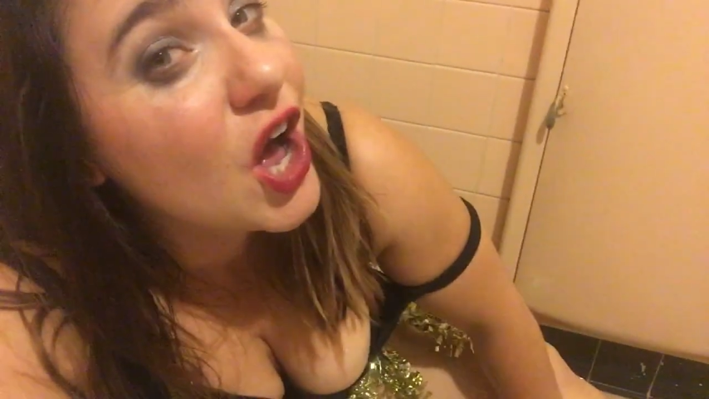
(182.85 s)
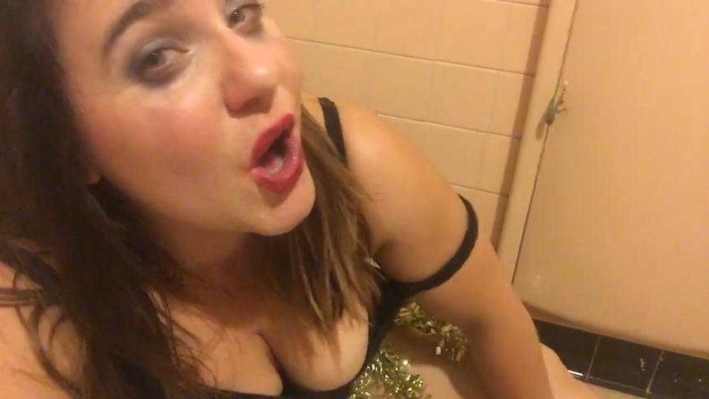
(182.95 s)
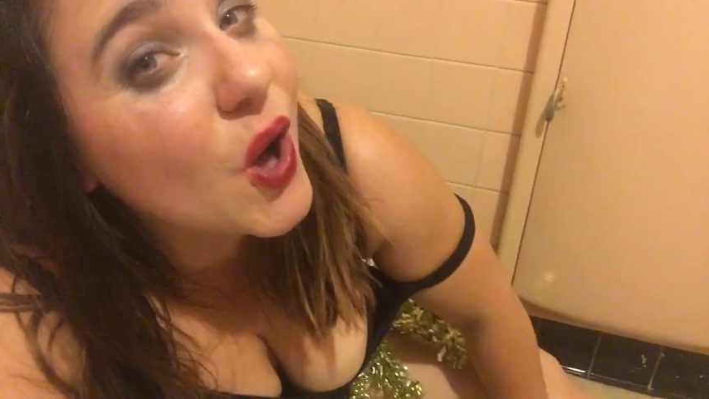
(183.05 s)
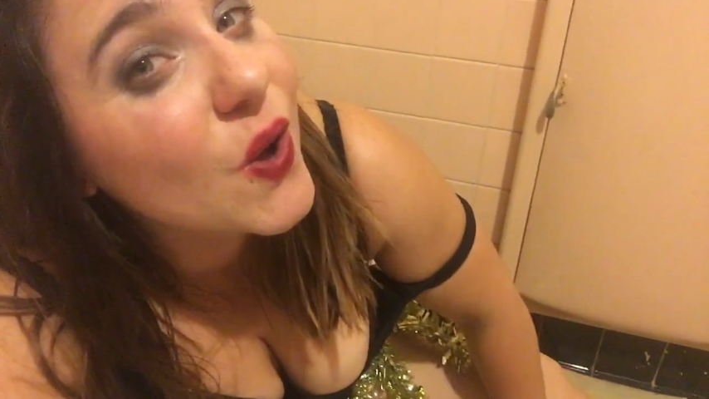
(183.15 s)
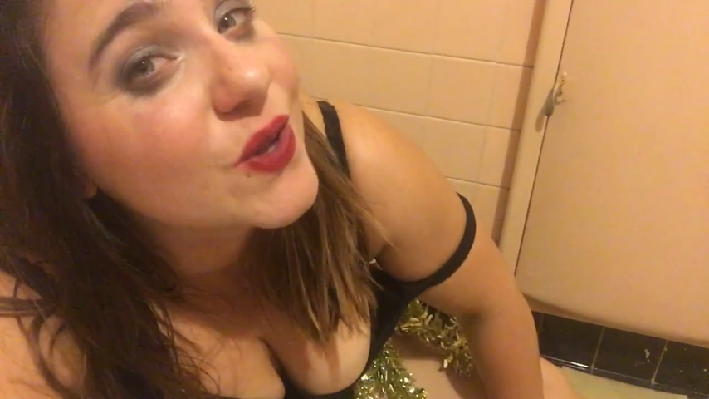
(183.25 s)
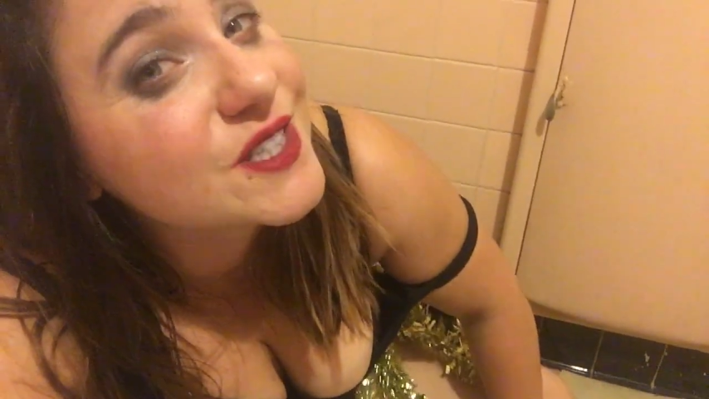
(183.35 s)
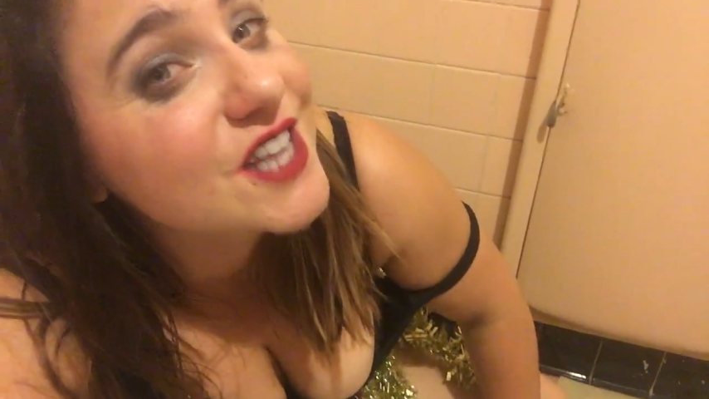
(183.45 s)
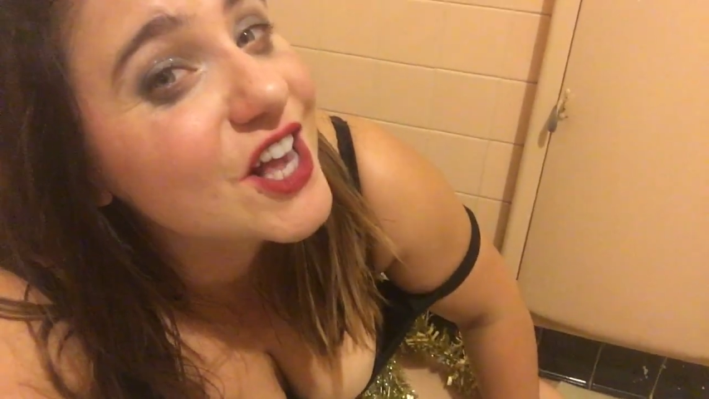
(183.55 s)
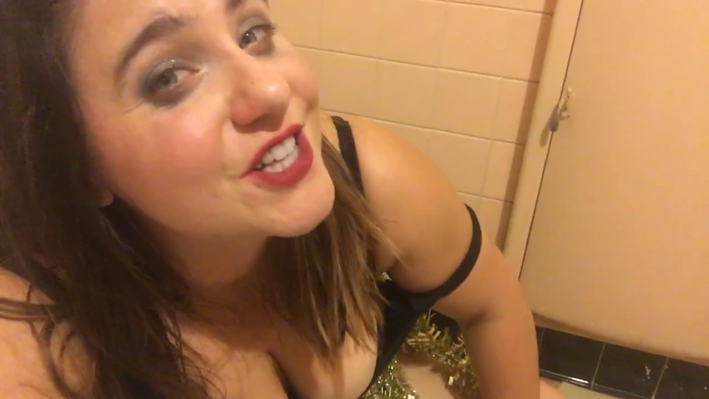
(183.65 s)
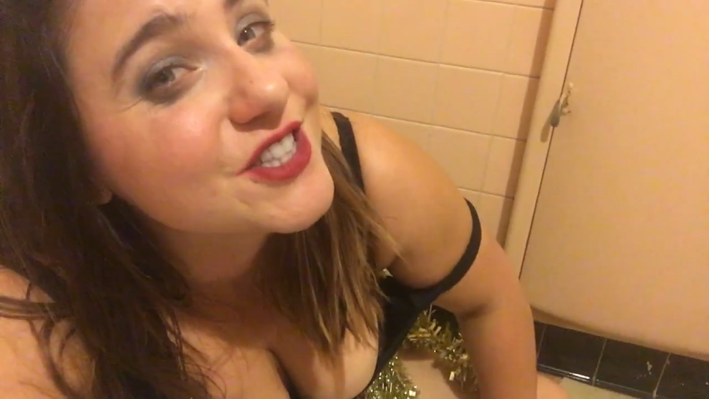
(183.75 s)
Hold
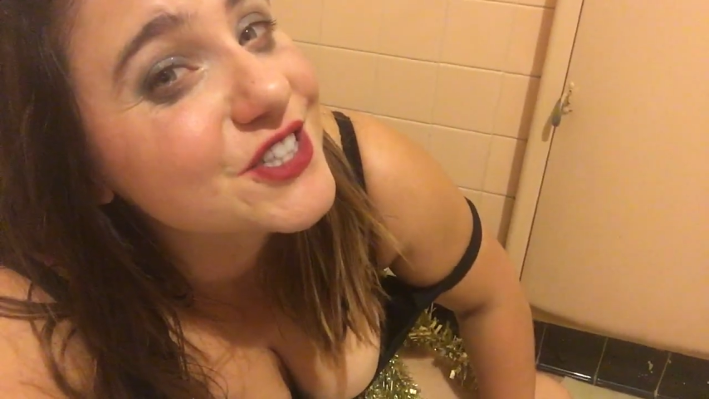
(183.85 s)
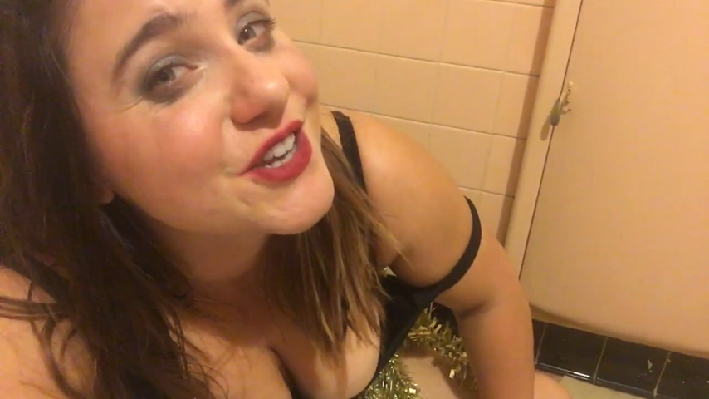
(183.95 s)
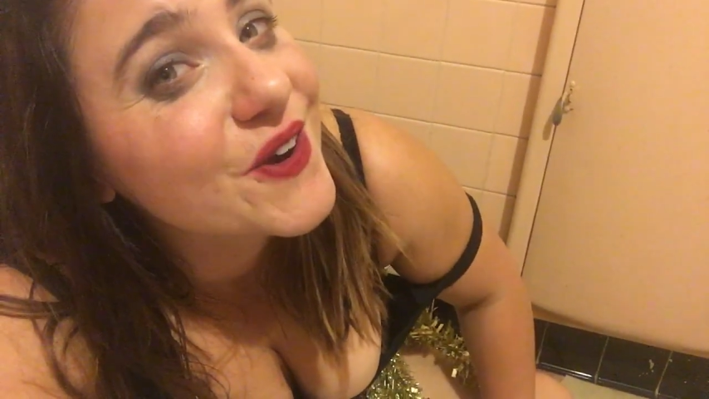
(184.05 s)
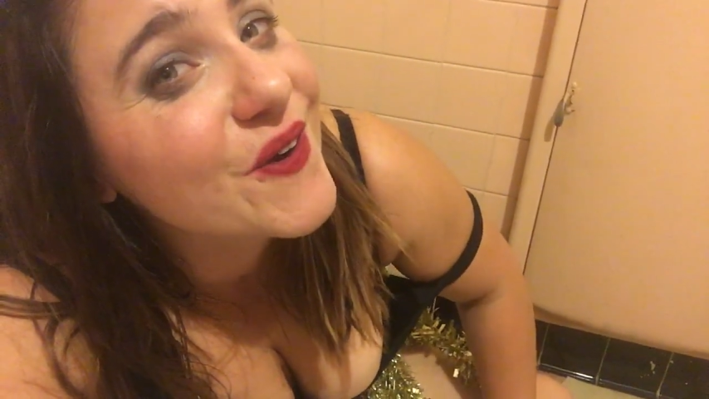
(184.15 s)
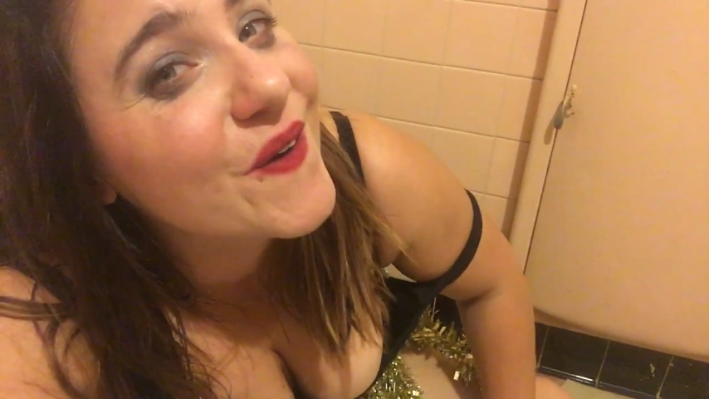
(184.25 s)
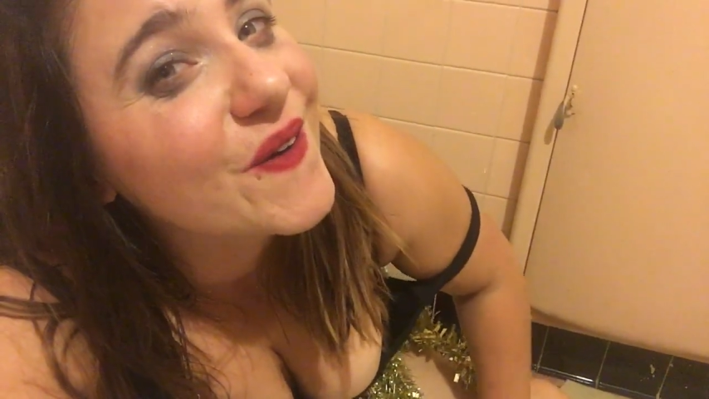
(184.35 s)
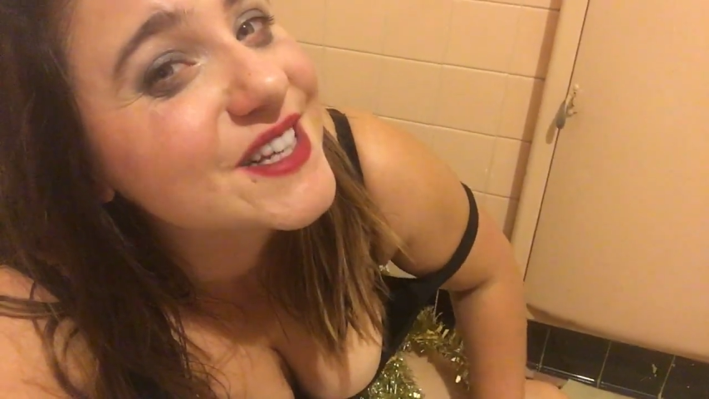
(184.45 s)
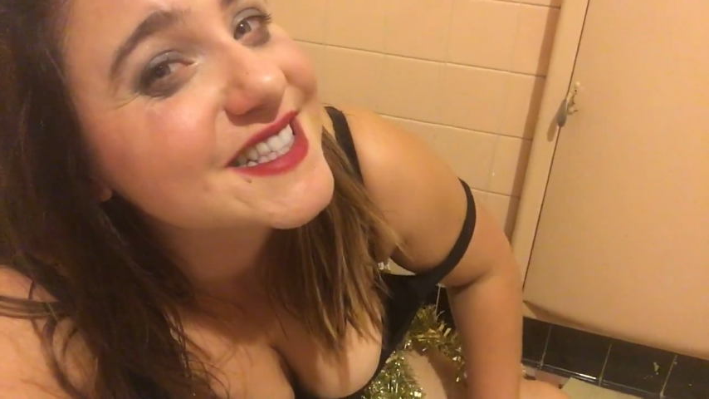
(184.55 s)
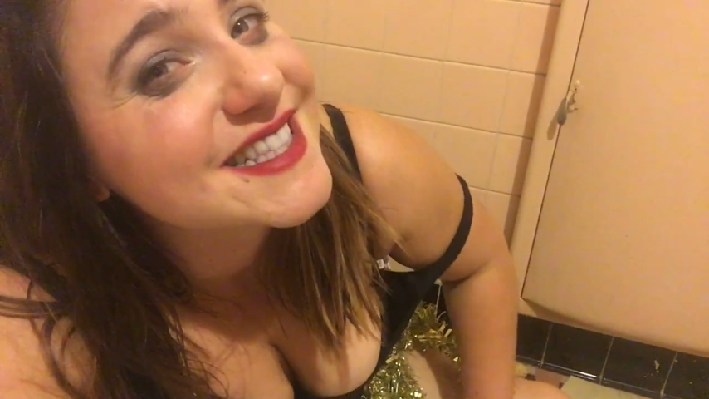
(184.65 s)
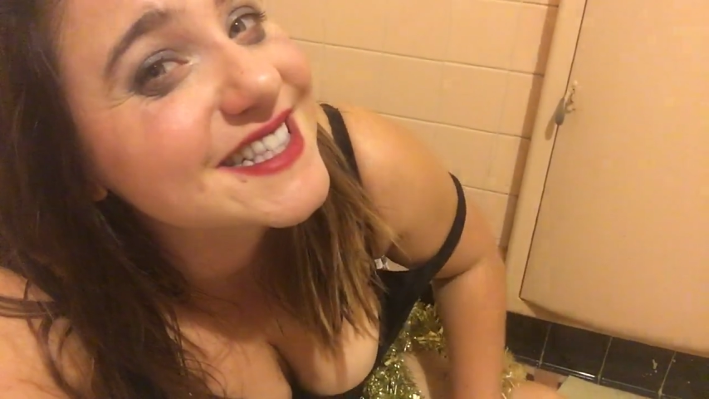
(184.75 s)
on to your
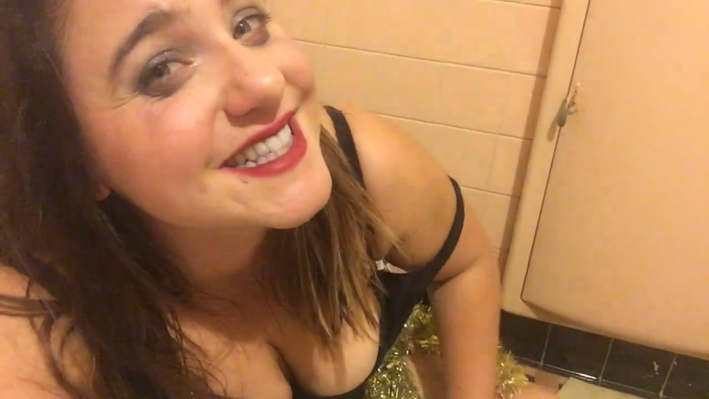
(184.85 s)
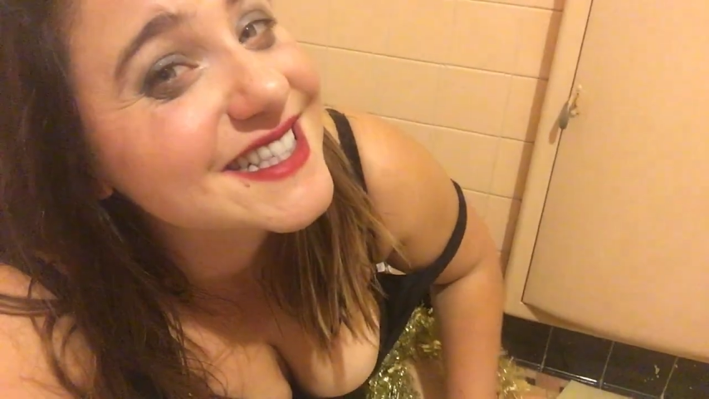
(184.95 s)
horses.